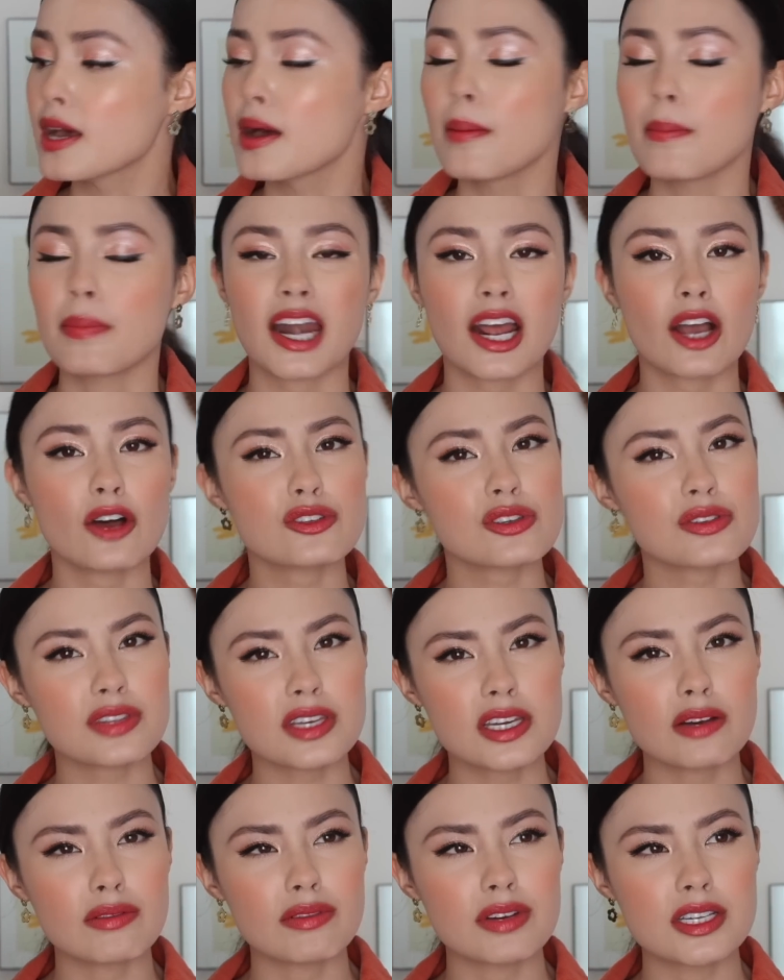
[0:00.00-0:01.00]
But I also
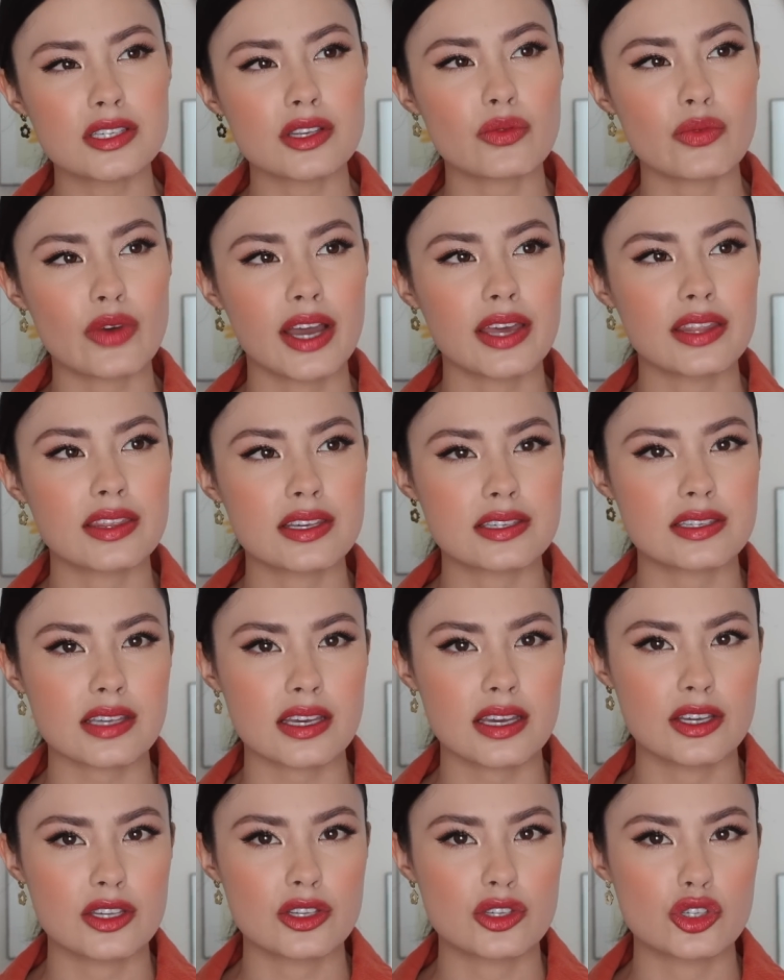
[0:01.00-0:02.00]
think a reason why this
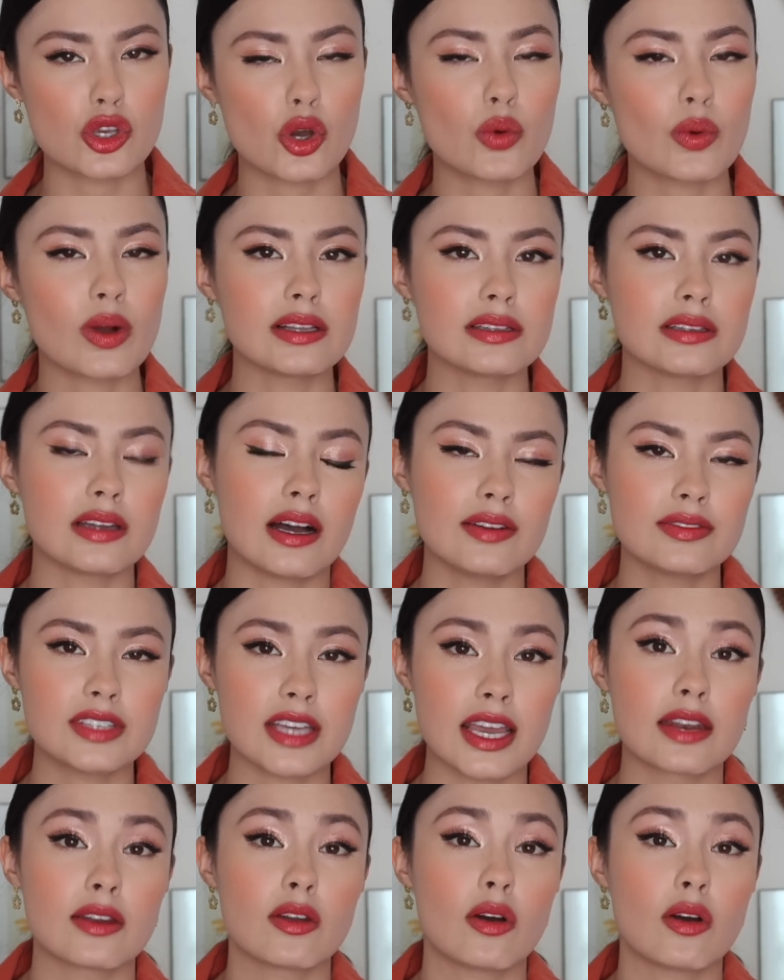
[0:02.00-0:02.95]
is so well loved and